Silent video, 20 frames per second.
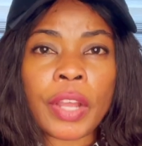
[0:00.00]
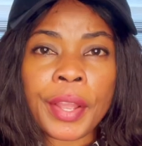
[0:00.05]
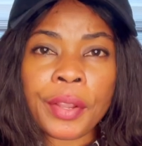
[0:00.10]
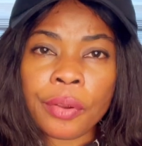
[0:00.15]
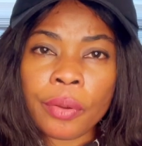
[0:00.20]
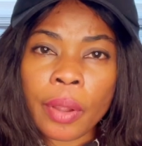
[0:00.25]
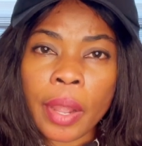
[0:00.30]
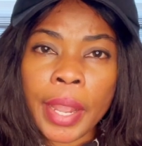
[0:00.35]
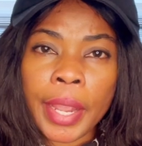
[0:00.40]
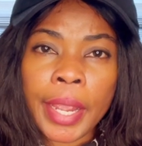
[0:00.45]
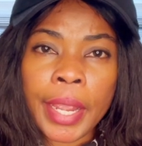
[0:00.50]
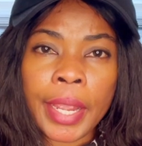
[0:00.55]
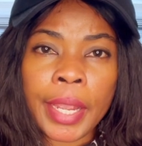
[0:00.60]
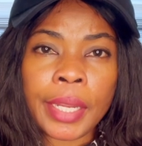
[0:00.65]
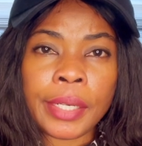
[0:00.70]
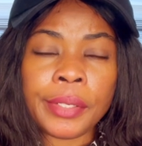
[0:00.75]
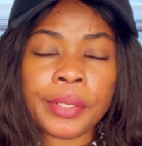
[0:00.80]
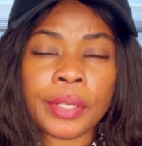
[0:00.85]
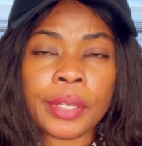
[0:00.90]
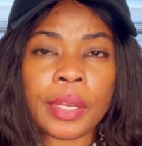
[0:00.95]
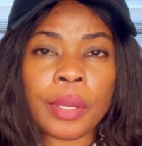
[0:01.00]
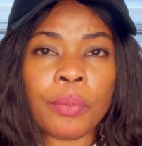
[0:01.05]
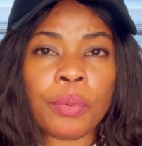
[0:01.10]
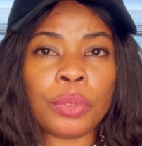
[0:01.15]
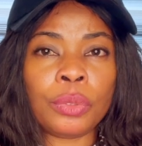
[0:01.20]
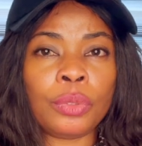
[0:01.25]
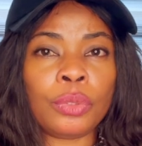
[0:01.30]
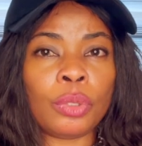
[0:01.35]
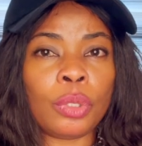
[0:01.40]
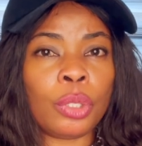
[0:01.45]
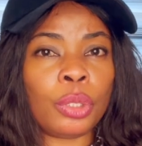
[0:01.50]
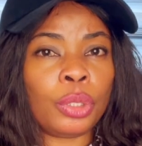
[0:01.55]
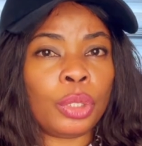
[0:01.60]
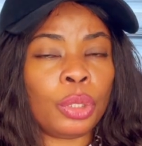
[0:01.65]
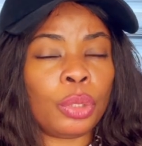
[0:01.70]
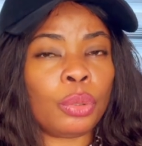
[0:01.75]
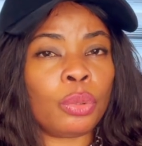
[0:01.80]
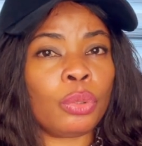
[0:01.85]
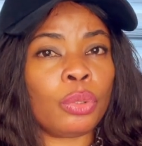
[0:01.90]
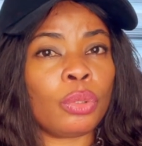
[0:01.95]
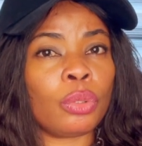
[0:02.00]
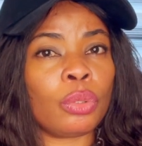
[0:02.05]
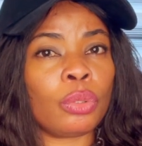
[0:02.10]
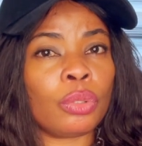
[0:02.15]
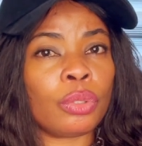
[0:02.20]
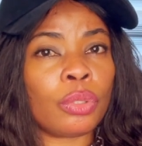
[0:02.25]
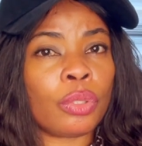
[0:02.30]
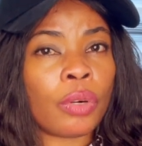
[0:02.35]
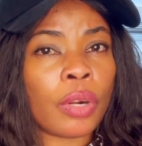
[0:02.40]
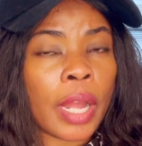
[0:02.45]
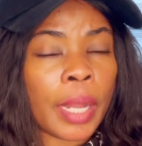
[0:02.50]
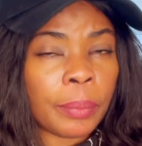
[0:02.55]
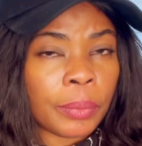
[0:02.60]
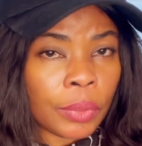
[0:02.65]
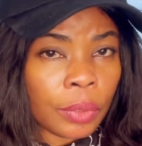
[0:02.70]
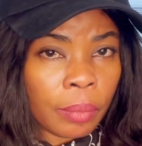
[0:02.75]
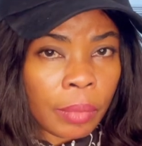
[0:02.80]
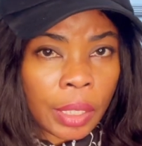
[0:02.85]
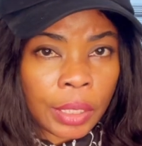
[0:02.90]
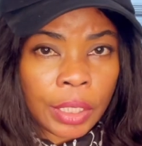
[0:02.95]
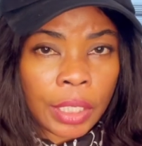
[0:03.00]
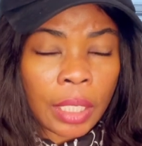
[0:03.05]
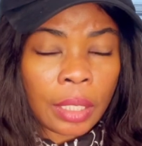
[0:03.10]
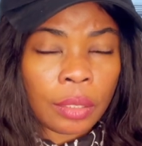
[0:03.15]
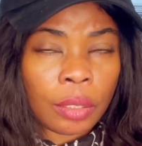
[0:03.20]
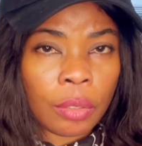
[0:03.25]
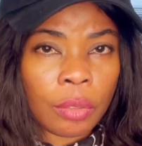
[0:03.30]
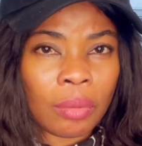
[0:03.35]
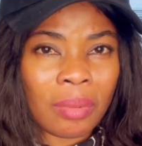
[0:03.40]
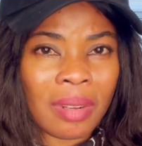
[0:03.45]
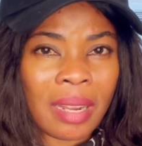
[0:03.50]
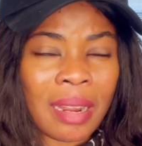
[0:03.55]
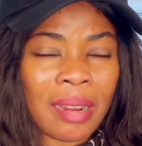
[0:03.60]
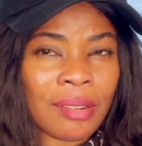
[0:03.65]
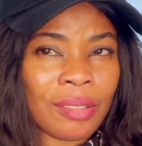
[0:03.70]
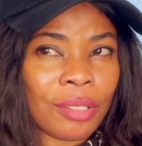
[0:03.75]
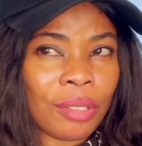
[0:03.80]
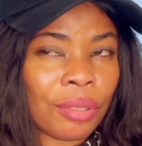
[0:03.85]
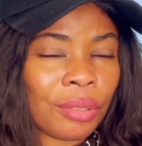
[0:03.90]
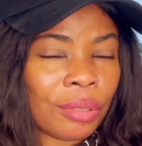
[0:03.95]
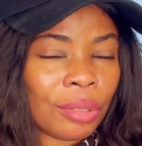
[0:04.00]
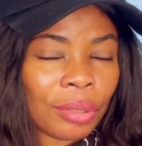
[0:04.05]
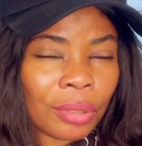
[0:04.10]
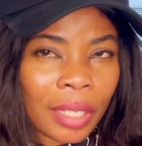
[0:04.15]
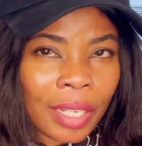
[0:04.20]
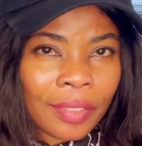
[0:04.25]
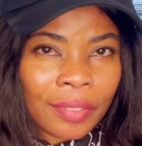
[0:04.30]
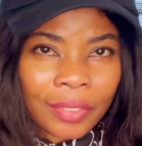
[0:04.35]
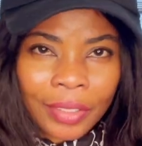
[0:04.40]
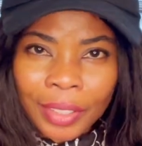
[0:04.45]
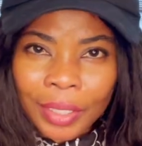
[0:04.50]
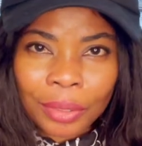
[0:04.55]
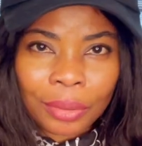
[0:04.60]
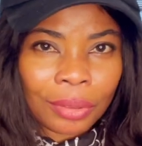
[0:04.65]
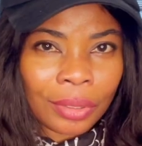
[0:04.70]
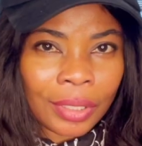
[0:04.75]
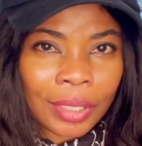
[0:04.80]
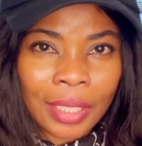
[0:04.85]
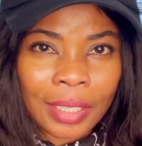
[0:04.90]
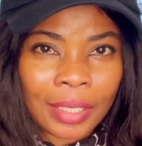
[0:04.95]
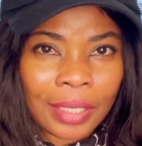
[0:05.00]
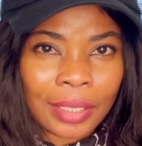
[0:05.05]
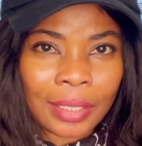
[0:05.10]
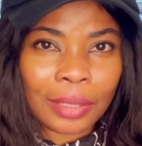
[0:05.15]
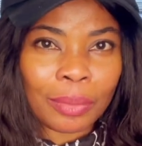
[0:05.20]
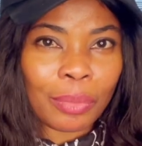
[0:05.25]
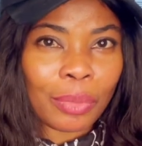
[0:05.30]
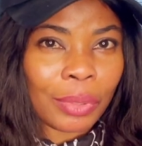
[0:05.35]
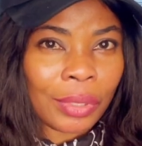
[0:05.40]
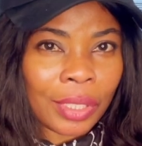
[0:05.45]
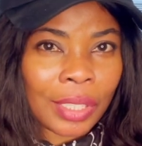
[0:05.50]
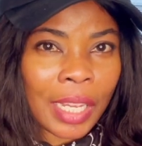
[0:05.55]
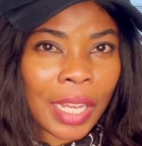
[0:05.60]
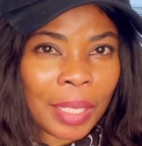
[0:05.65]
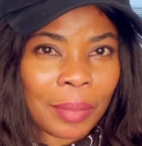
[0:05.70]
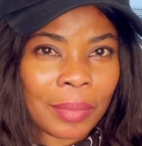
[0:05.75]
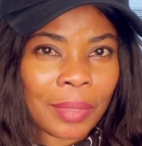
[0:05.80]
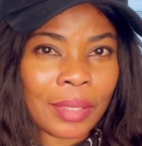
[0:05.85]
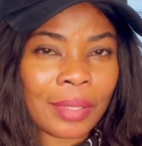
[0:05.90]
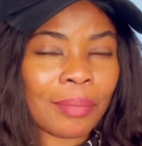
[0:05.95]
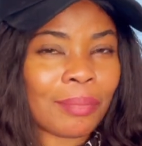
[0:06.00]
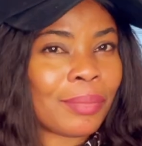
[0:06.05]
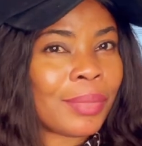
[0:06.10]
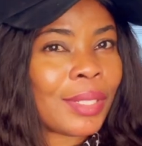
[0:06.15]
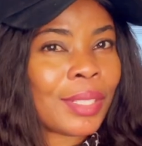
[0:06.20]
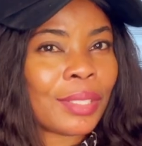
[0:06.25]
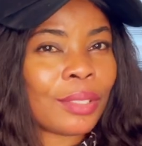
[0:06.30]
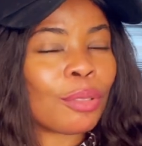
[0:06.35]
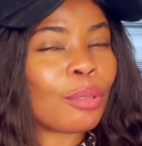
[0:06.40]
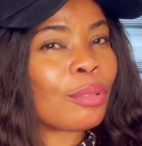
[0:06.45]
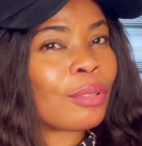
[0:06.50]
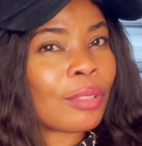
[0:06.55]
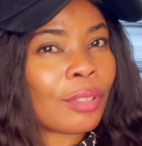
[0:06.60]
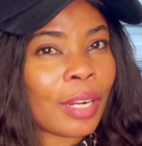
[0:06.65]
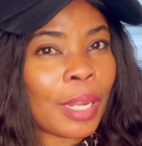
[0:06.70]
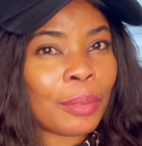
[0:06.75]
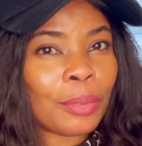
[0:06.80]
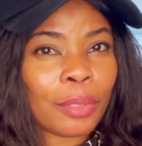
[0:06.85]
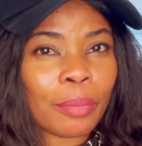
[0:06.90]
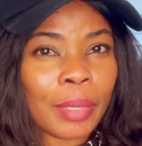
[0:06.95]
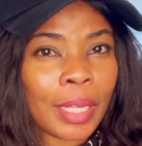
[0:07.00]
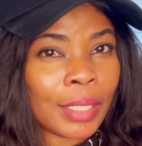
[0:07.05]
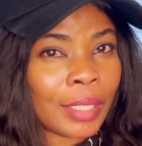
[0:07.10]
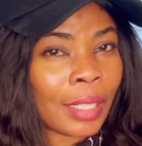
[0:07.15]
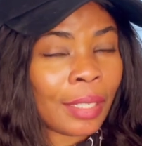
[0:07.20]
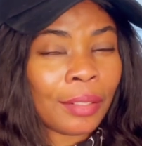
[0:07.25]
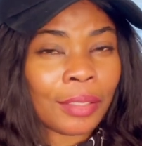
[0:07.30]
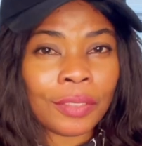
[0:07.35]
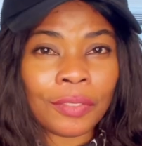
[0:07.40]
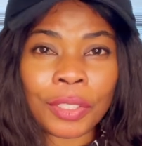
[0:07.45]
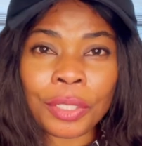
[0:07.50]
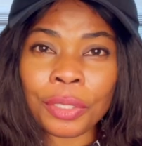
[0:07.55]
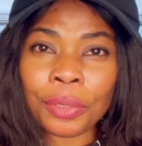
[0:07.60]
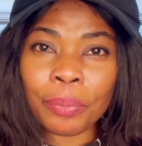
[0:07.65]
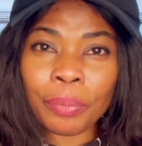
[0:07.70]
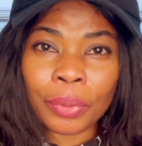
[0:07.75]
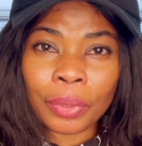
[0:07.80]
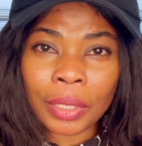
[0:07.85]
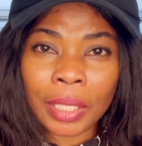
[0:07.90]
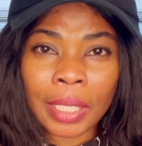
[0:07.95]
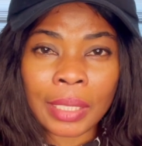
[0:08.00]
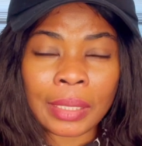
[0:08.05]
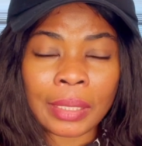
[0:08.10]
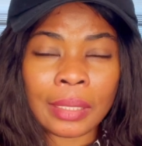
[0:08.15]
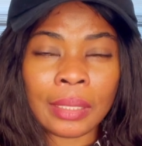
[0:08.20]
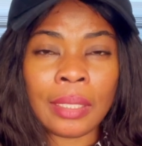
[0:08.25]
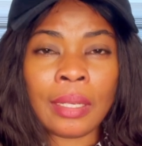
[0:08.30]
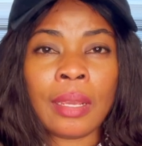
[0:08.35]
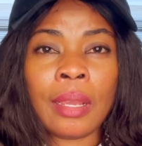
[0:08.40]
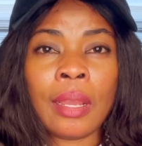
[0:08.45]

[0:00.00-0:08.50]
I go ahead, I want to urge you to subscribe to my channel. I usually forget to say this most times. Please subscribe to my channel. It's very important.